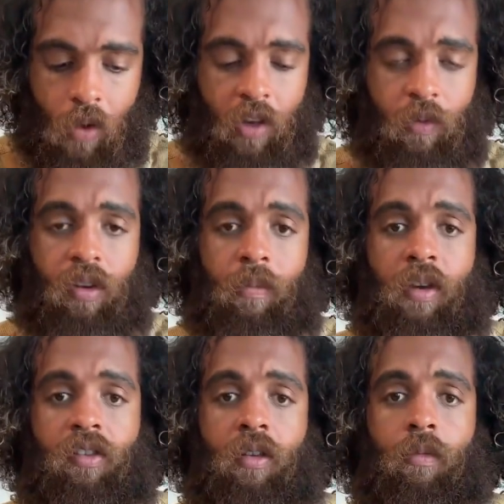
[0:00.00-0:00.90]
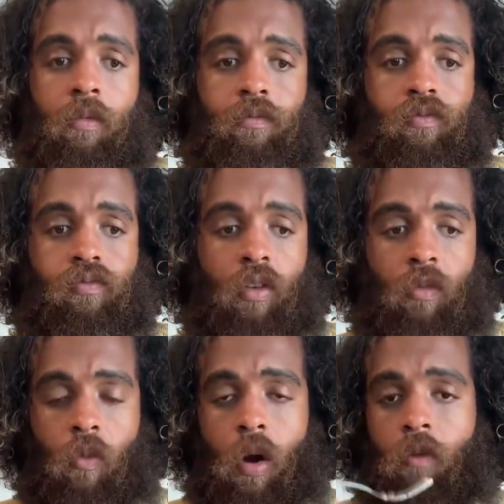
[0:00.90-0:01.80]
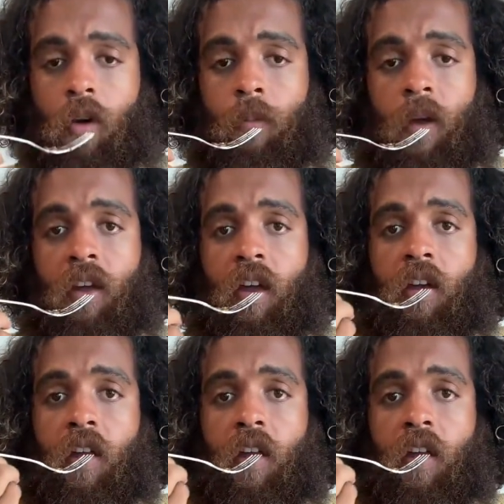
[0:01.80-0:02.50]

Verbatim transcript: this was amazing waffle and pancake